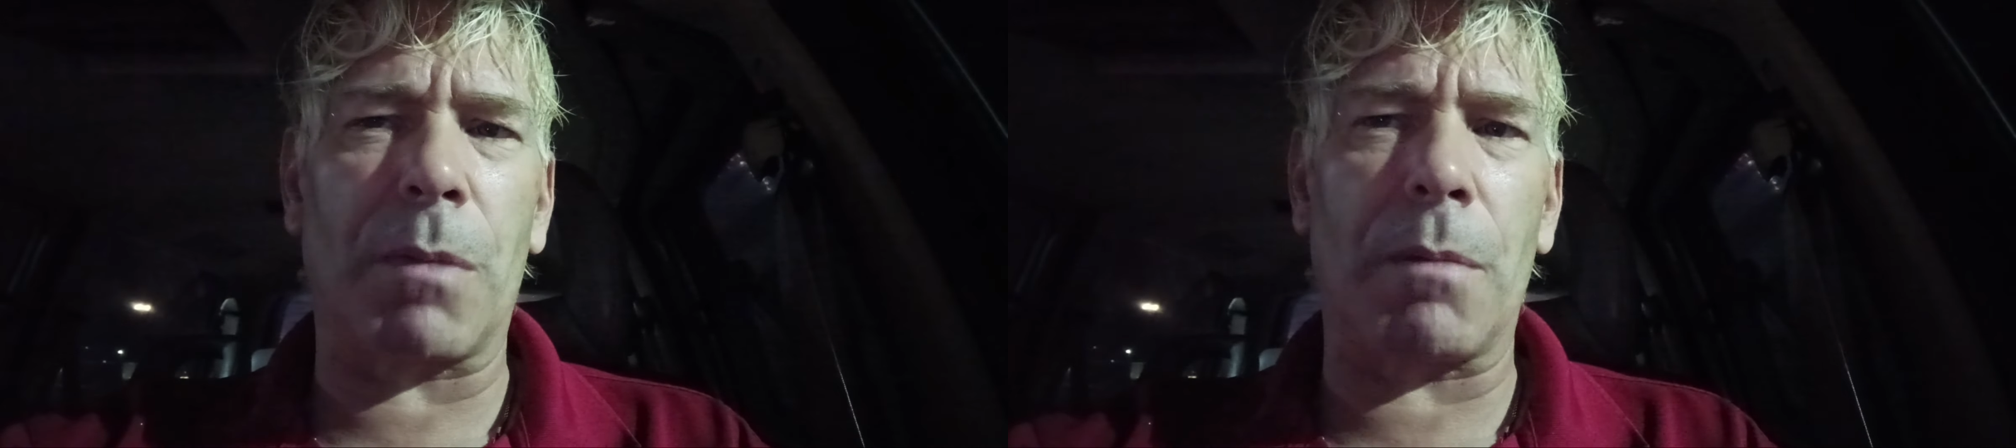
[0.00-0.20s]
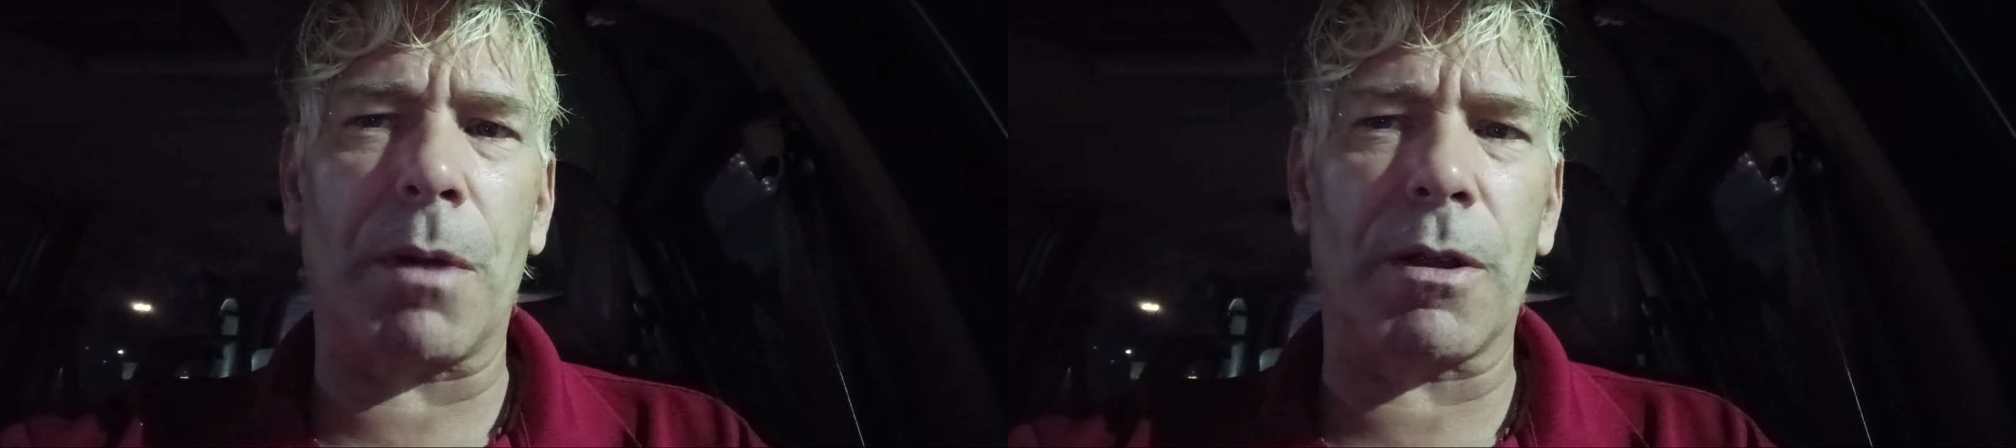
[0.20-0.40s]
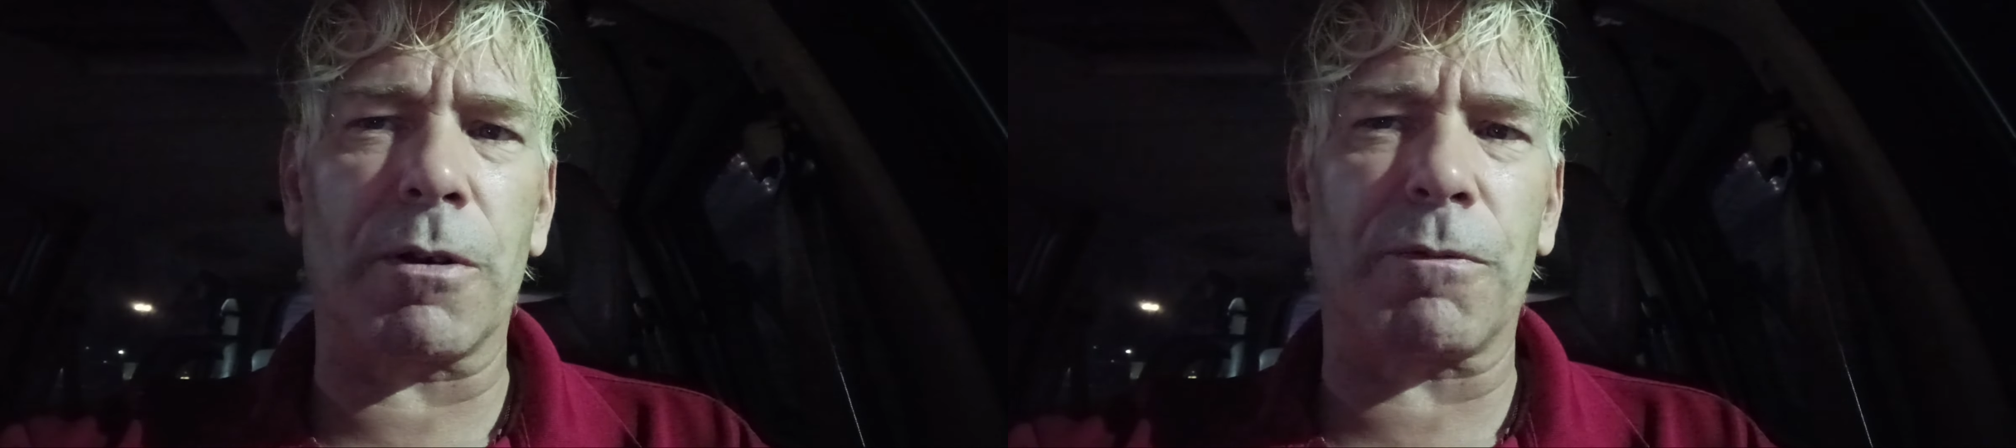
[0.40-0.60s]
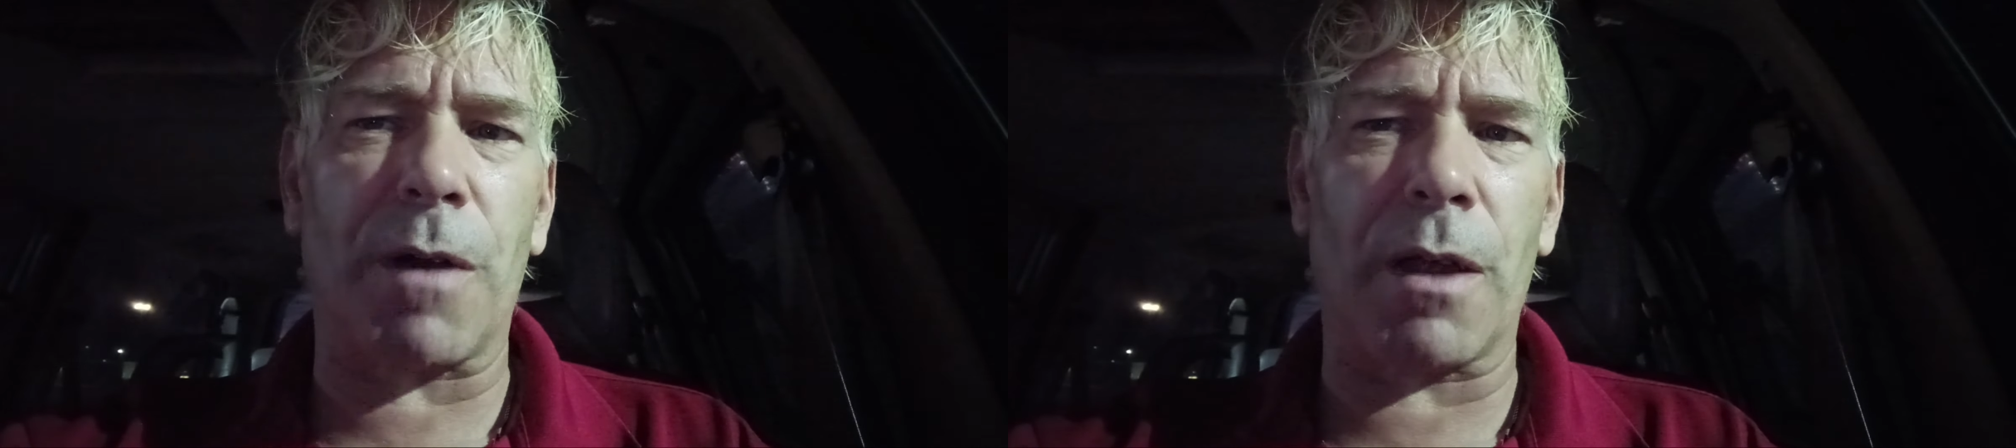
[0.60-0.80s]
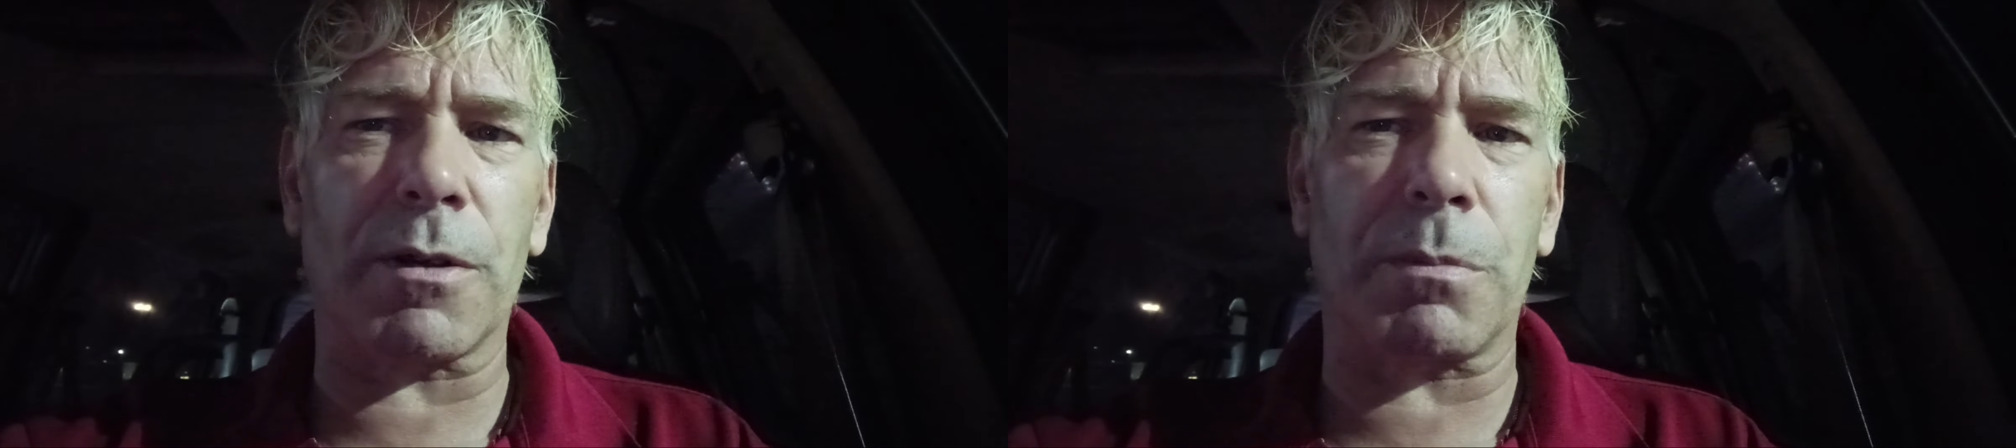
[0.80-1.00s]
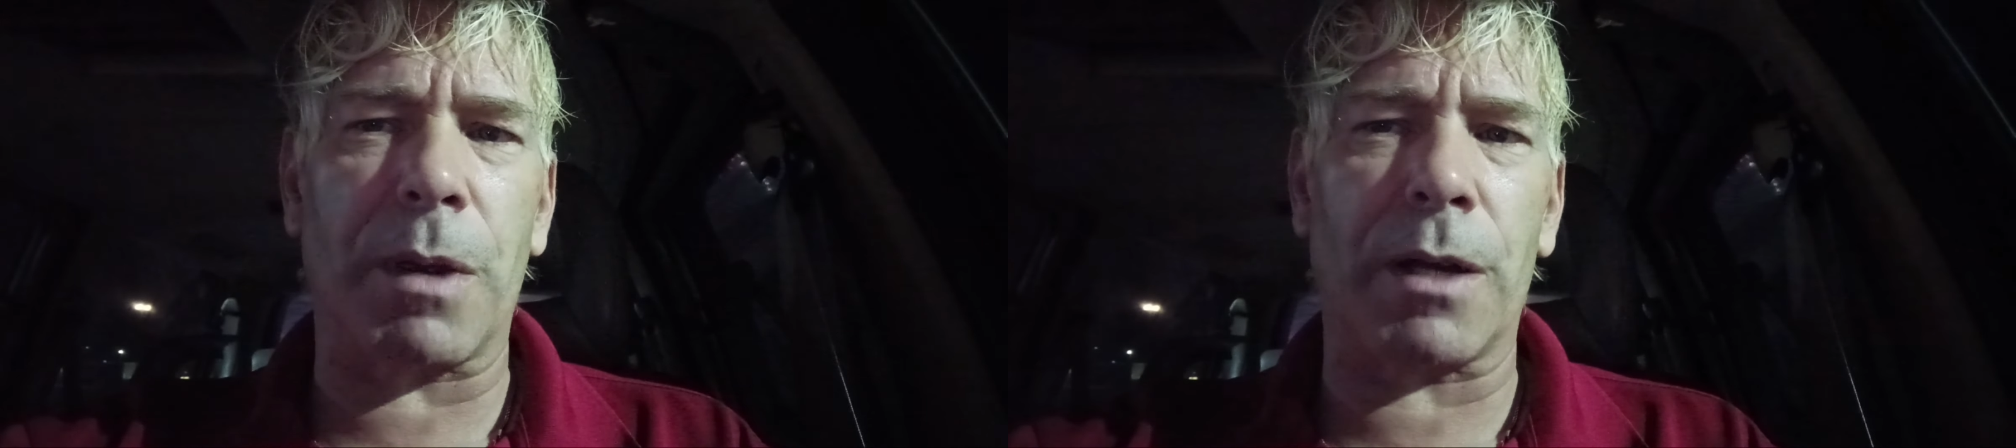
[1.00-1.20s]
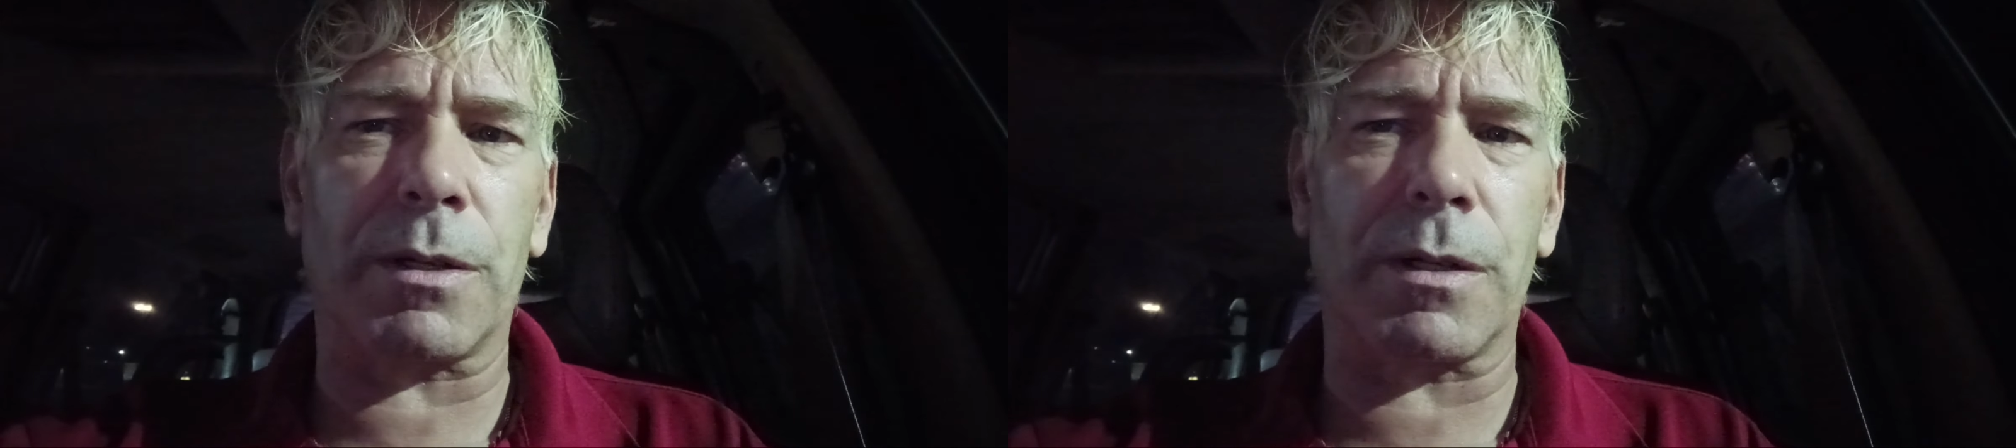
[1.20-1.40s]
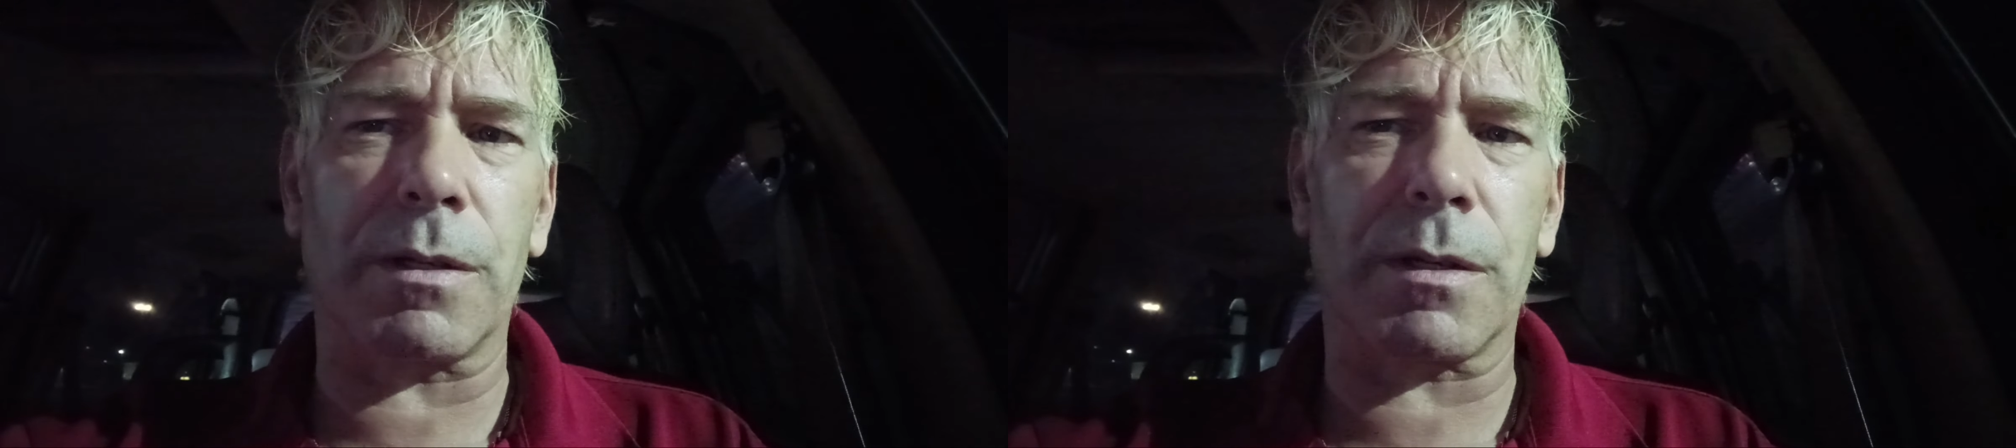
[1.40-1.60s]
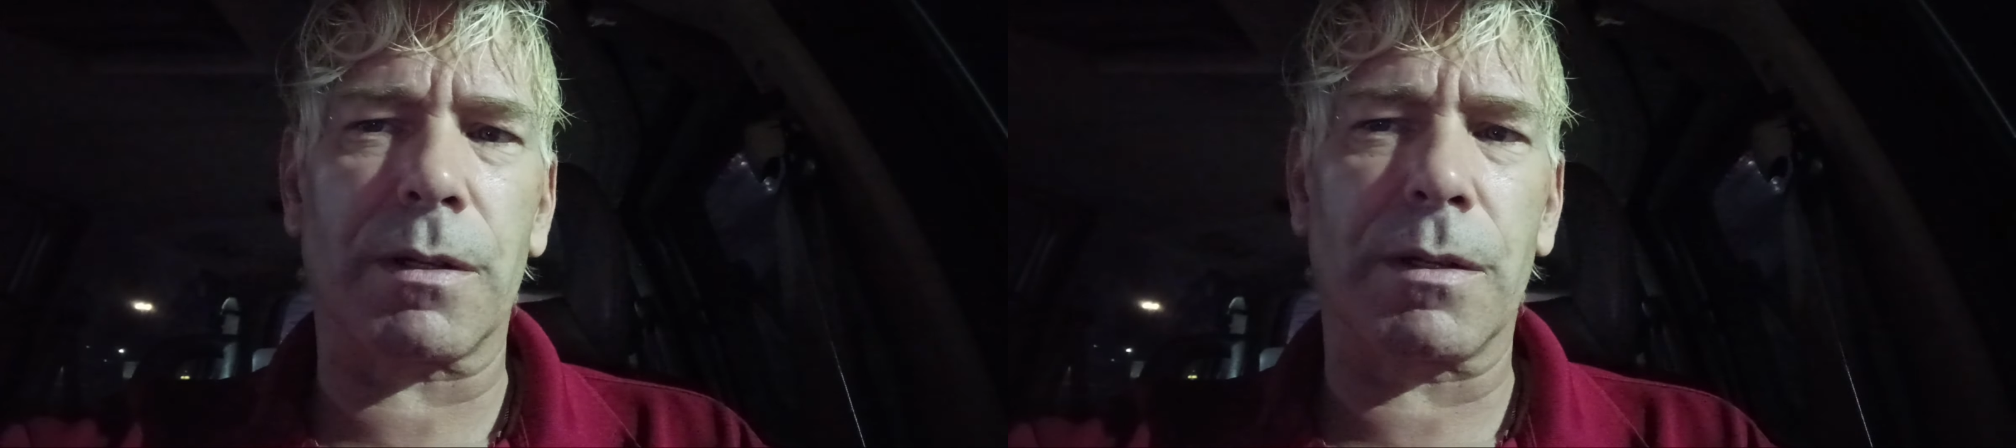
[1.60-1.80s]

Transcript: my mother and father's mansions.